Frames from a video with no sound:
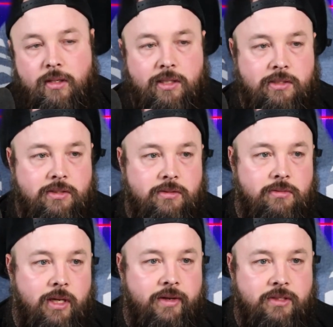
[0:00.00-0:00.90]
It's
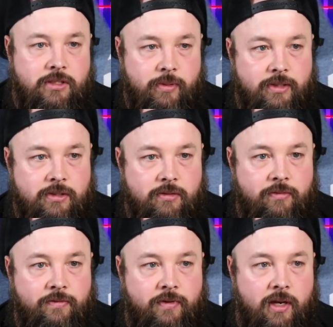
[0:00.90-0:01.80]
not as
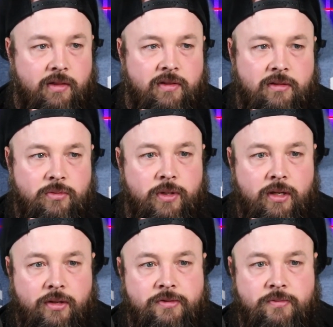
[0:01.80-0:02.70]
expensive, and I think the
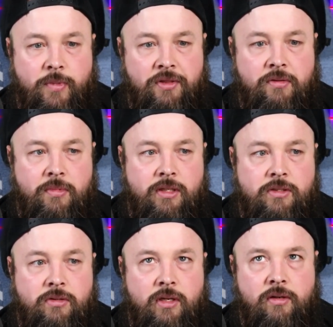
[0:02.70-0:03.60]
$20 a month
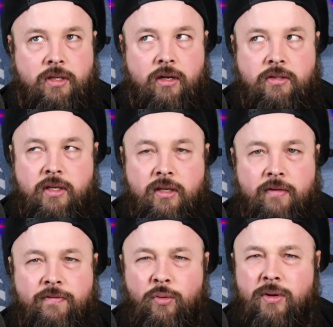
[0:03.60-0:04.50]
means you're guaranteed like
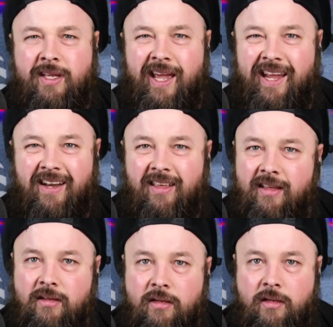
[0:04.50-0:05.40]
a
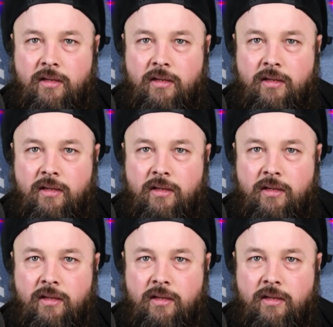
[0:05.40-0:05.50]
4080